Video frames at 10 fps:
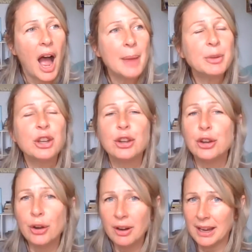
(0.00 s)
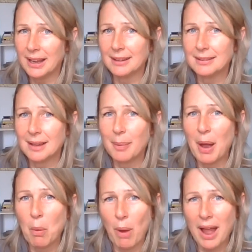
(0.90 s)
I'm curious
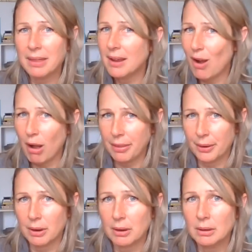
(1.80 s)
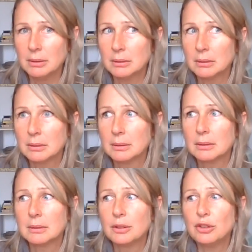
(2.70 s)
about why the author
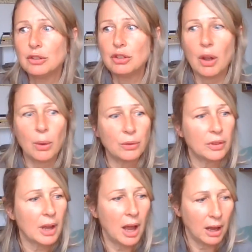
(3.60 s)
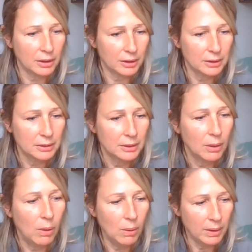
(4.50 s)
chose the color
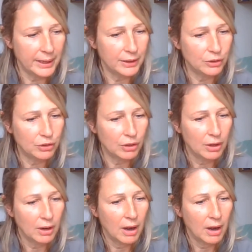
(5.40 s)
orange.